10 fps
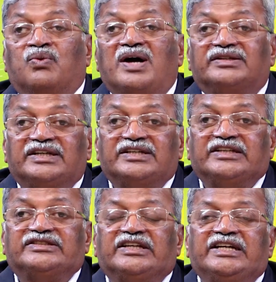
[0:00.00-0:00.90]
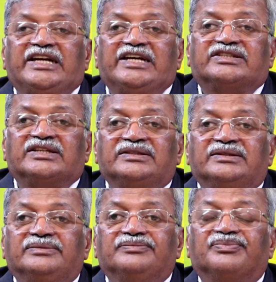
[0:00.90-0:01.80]
Now, water
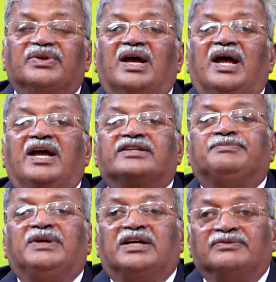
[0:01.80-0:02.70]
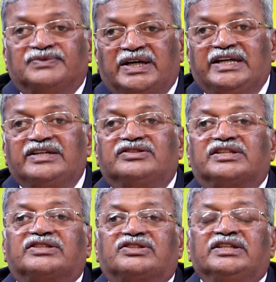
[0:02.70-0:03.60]
desalination has become very
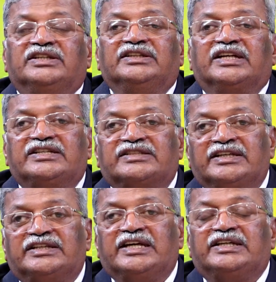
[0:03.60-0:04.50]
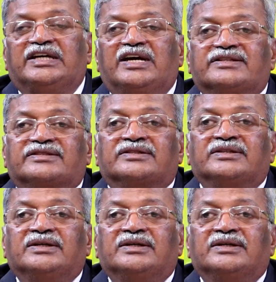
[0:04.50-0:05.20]
interesting in recent areas.